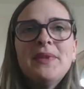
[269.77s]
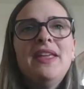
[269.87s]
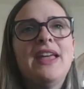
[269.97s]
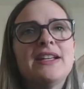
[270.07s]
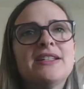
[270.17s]

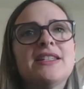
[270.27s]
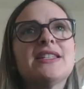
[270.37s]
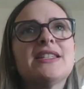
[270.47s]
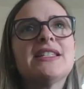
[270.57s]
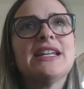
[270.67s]
that's the
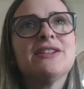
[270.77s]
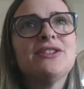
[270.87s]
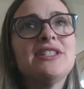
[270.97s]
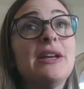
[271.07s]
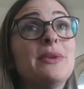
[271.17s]
standards
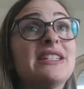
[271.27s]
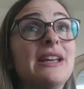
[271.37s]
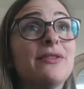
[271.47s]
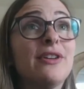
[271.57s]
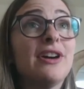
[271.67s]
that we set
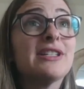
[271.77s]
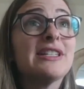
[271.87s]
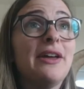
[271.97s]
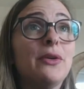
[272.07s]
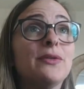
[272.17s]
for
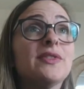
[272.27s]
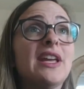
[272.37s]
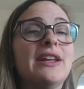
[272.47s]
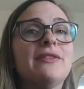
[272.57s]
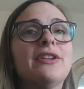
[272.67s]
ourselves.
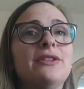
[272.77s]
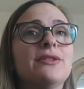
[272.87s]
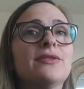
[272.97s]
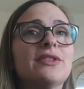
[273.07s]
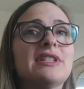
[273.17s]
And every
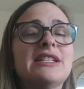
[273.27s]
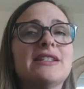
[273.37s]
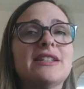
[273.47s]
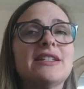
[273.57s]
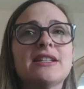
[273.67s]
university
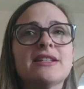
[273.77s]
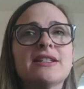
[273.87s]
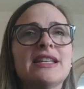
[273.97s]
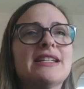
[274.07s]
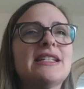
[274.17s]
does this.
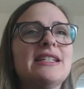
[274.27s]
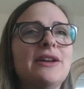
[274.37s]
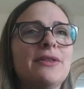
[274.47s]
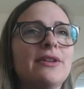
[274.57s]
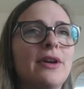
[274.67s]
They get to tell
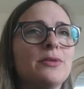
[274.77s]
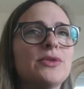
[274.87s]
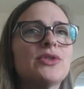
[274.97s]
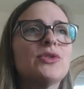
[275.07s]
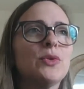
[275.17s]
their own
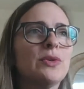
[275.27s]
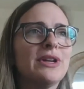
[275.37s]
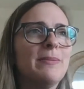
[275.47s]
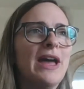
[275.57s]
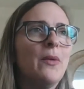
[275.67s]
story
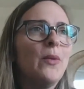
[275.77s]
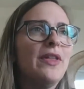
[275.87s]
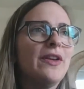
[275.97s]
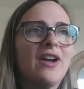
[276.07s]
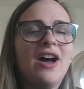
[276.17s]
about what
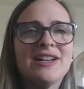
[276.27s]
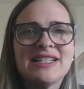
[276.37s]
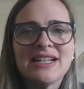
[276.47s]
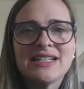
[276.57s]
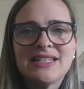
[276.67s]
their
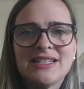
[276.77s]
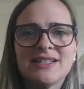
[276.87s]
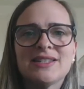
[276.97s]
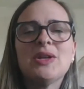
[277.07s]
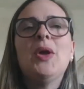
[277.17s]
context
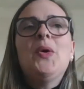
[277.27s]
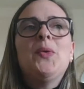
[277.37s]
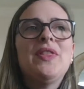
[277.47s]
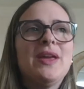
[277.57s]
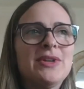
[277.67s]
is,
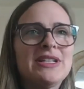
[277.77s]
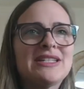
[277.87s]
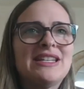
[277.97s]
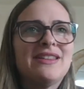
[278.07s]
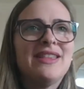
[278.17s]
what they want to
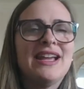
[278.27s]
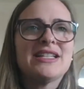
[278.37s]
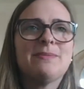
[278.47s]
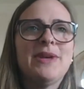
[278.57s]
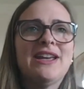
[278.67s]
see in that
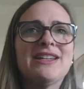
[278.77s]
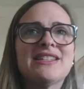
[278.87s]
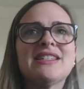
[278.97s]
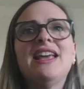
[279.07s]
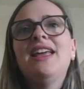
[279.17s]

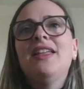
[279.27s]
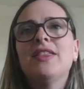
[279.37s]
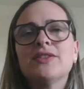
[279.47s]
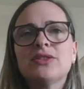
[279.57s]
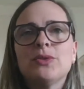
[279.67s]
space, the
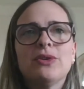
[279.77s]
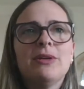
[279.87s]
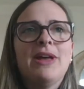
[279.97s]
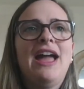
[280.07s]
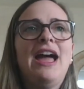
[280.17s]
story
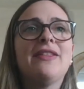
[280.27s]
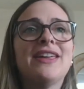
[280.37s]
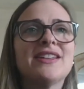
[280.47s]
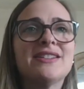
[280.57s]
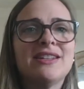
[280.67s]
about how they
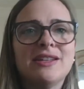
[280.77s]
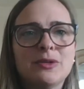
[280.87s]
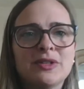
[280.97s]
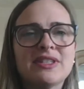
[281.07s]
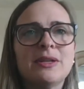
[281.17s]

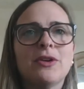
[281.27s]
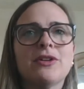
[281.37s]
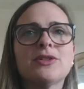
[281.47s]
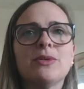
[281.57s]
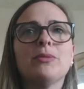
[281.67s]
continuously
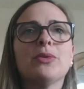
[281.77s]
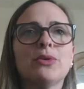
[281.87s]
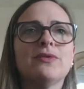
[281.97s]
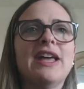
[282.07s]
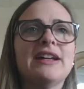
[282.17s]
work to
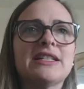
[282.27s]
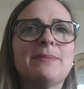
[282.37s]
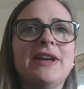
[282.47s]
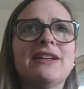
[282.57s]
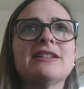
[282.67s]
improve that
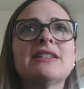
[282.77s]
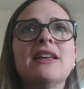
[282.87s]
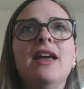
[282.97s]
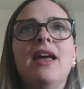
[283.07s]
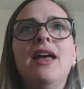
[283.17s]
space.
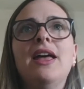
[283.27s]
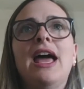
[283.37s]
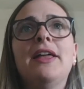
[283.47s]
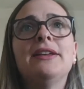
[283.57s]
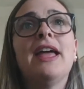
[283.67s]

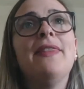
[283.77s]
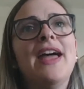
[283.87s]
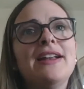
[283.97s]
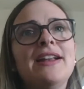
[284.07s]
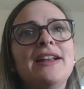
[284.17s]
And
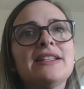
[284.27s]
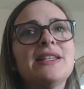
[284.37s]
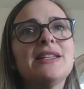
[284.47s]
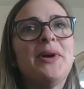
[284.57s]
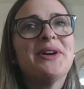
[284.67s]
that's the
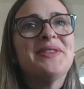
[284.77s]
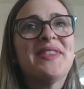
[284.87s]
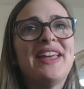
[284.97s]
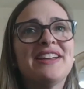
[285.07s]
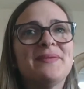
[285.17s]
part that
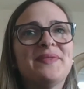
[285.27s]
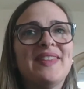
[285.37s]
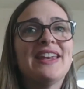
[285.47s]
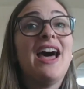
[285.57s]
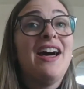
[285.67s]

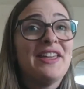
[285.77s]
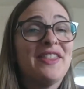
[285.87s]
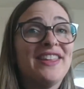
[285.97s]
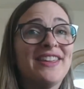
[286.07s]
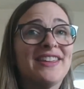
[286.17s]
I
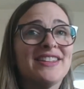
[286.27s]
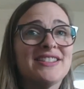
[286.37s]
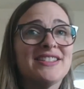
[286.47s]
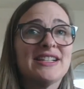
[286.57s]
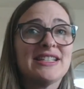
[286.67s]
think is the
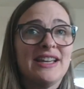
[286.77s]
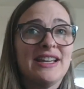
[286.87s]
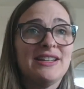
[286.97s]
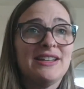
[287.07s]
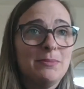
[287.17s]

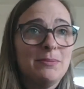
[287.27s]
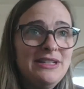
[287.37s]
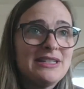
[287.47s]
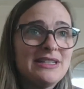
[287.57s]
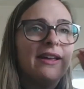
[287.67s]
exciting bit.
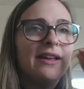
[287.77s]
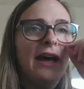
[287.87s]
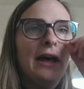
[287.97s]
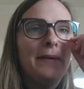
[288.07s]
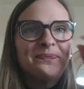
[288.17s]

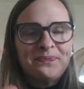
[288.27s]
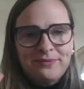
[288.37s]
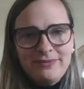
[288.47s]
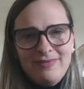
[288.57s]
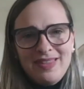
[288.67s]

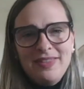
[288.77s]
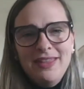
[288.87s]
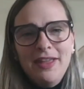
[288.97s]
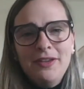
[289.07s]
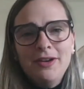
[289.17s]
The
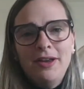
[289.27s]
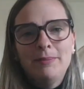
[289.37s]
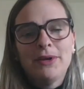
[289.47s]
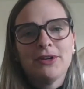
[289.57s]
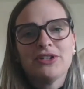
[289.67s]
other
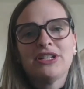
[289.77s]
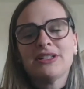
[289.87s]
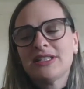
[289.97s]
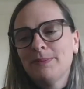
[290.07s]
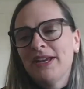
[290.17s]
emerging
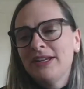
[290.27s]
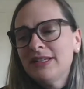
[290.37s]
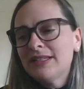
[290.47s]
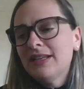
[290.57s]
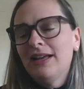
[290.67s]

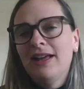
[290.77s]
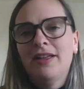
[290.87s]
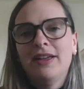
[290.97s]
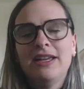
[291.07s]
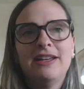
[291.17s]
space
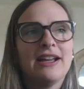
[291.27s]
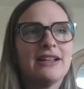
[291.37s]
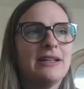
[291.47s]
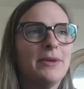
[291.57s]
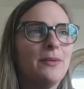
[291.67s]
in
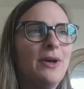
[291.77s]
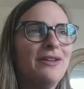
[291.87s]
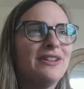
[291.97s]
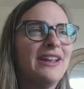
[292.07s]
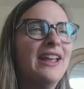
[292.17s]
academic
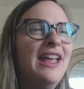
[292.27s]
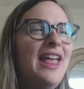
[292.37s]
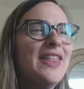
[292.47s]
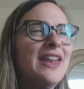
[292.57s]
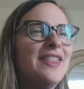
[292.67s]
quality
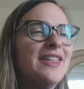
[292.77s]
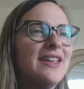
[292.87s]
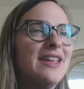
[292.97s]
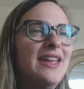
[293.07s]
that I think